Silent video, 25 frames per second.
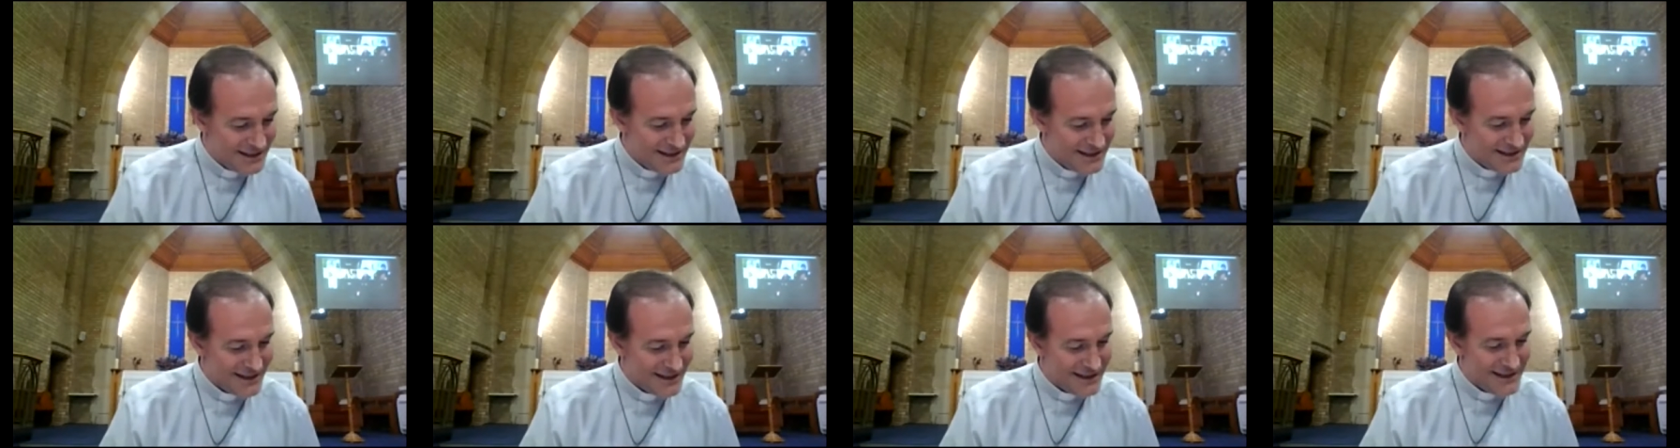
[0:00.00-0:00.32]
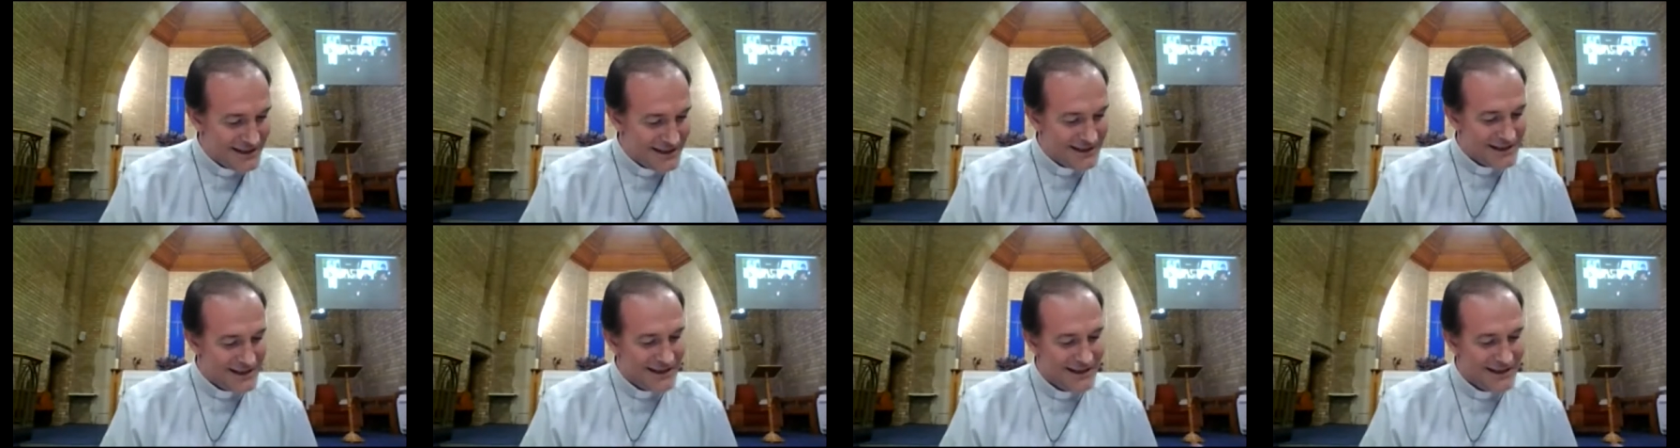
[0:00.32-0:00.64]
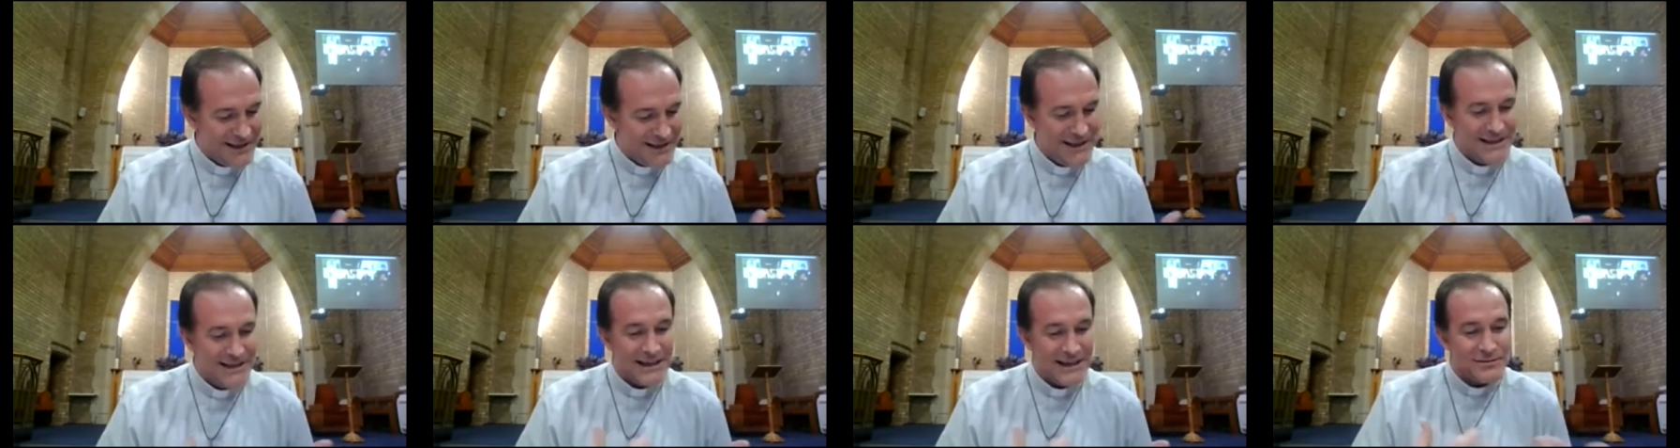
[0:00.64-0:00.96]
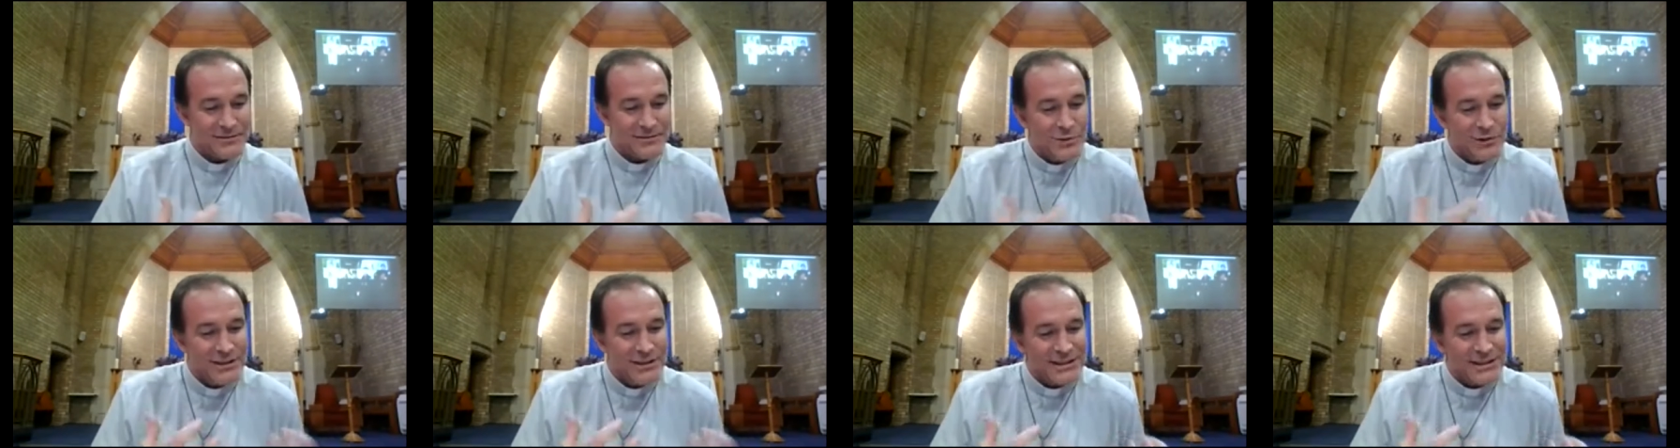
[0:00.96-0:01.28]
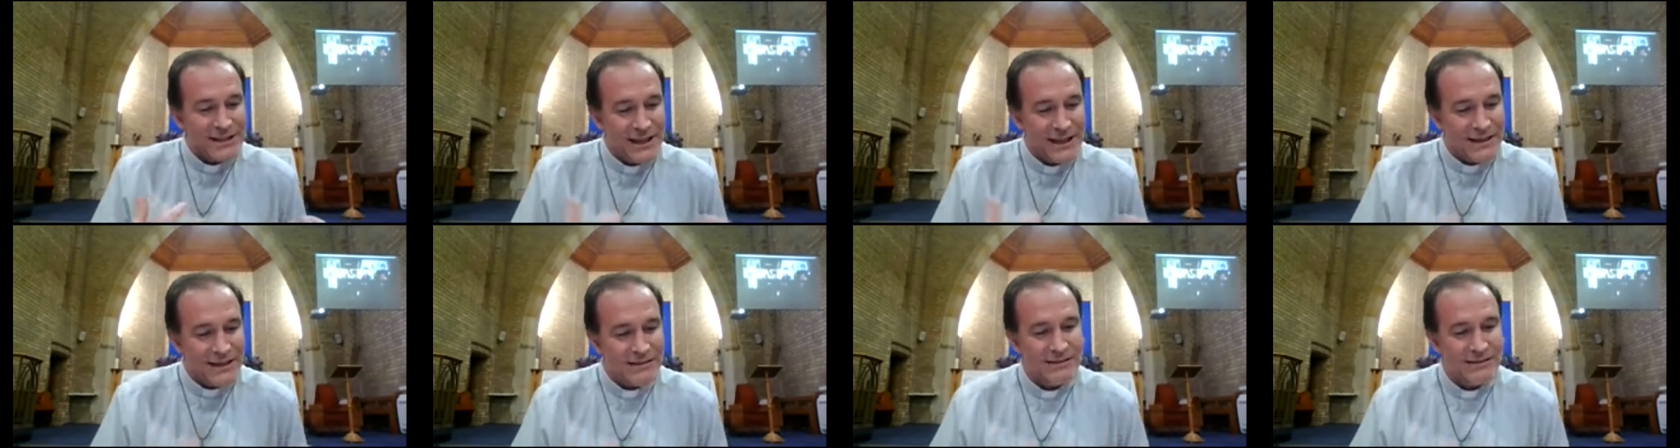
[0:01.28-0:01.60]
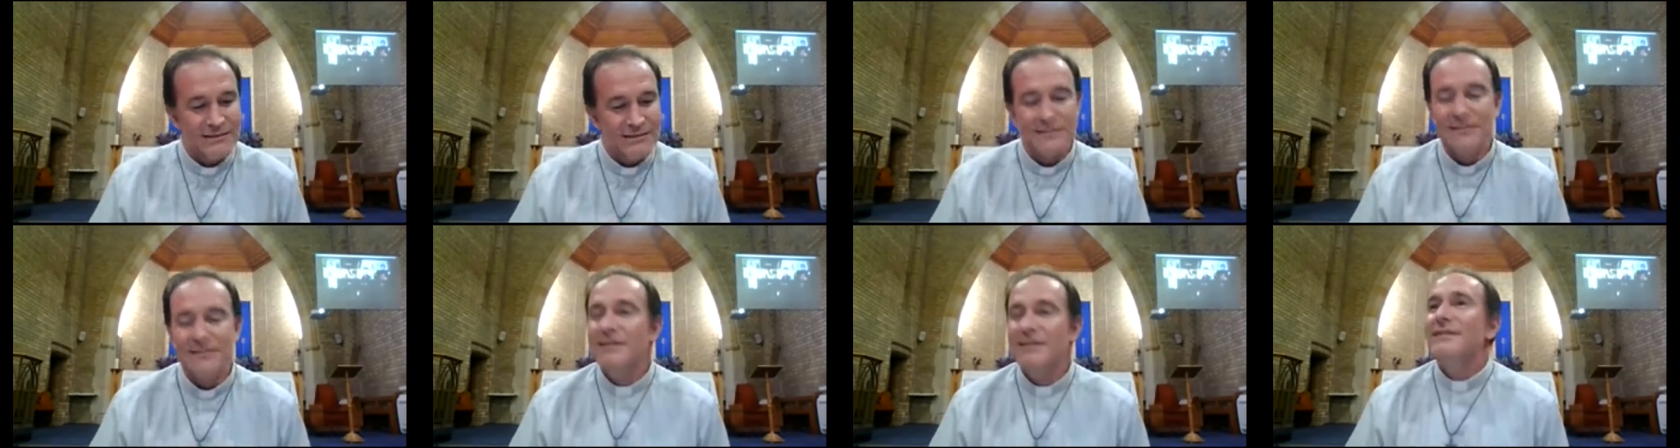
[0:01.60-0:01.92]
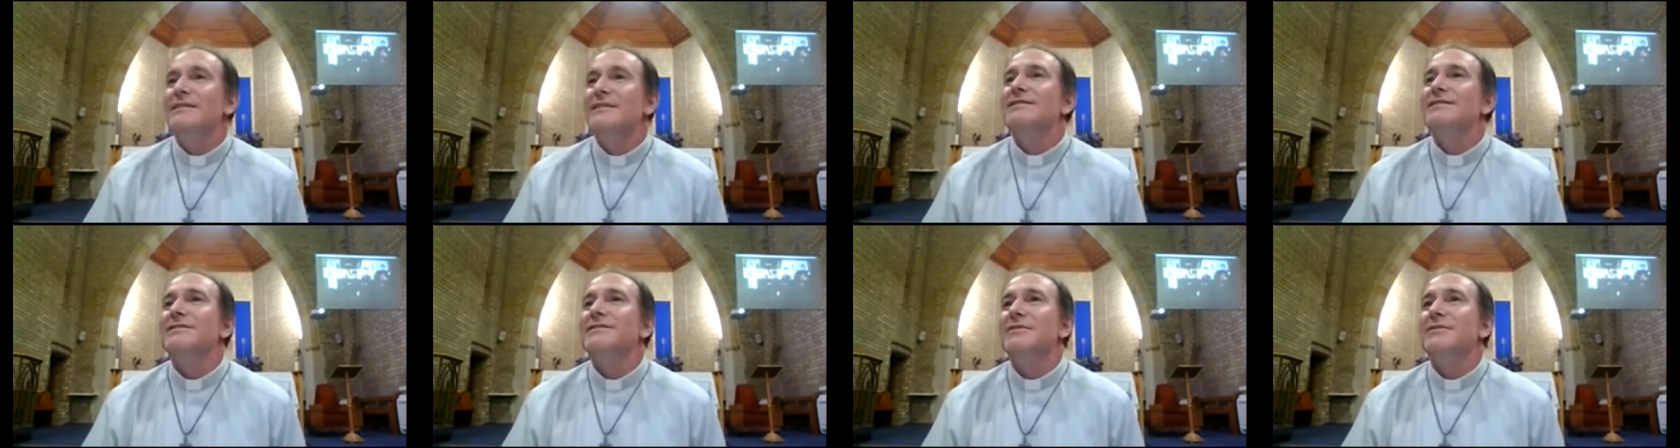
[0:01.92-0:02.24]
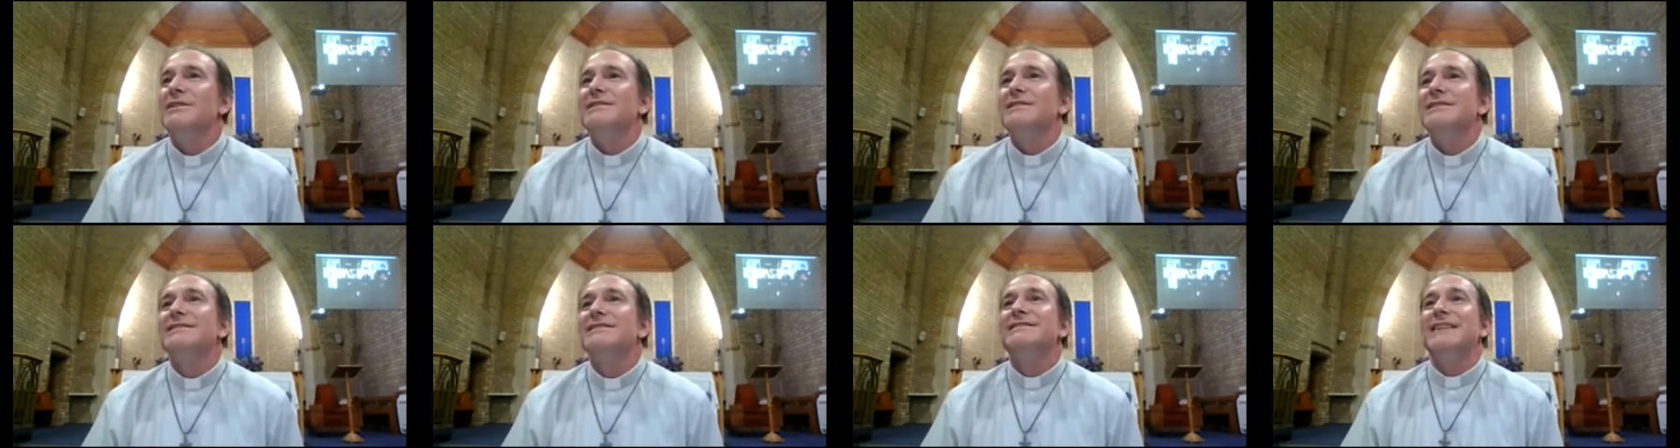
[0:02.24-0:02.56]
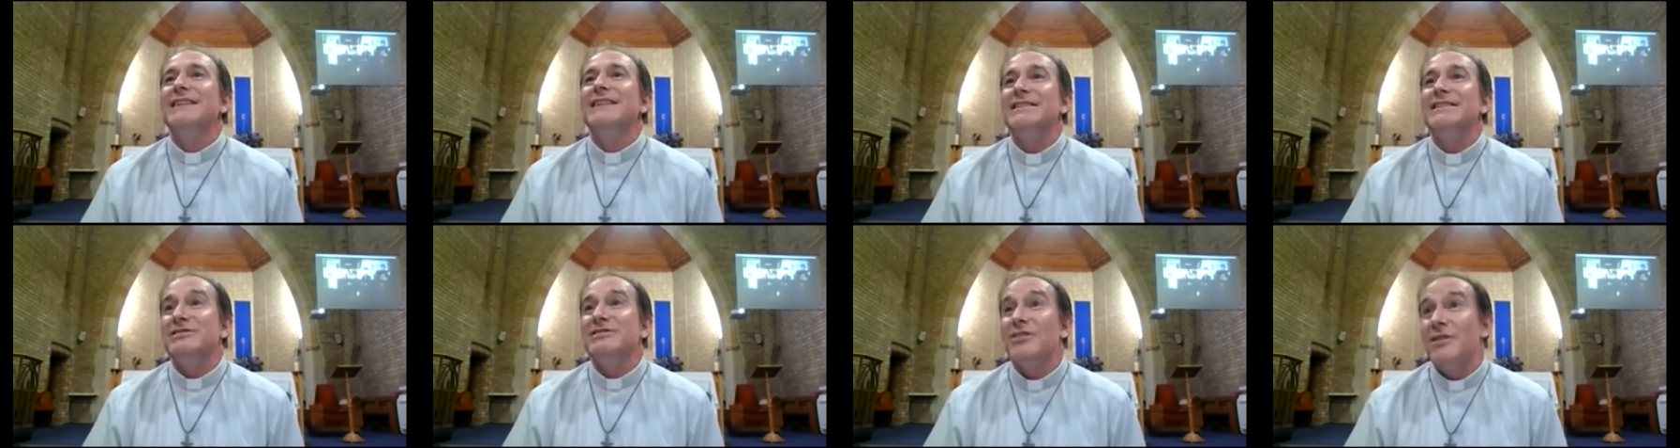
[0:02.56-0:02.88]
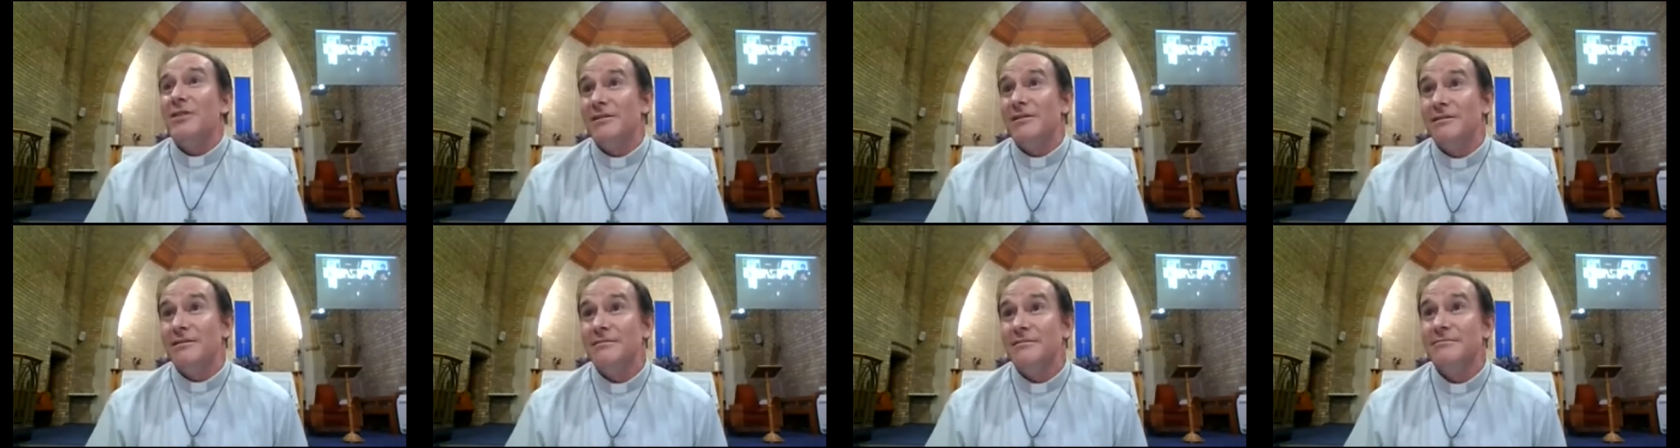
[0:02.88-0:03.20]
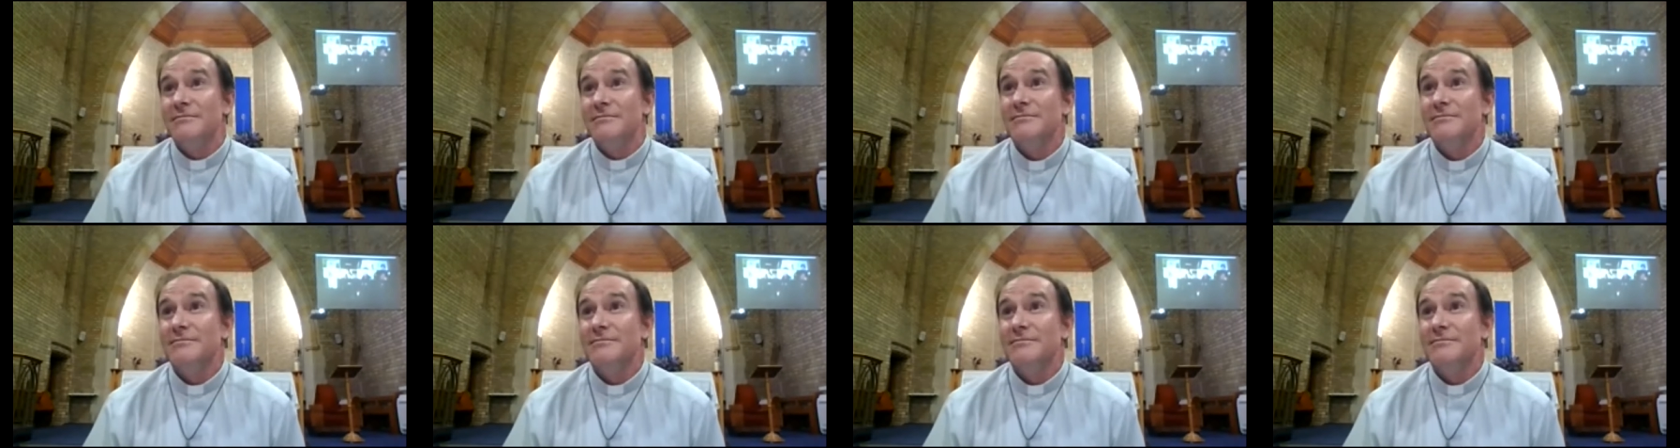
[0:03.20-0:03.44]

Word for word: like he, he doesn't want to say it. So he just stays silent.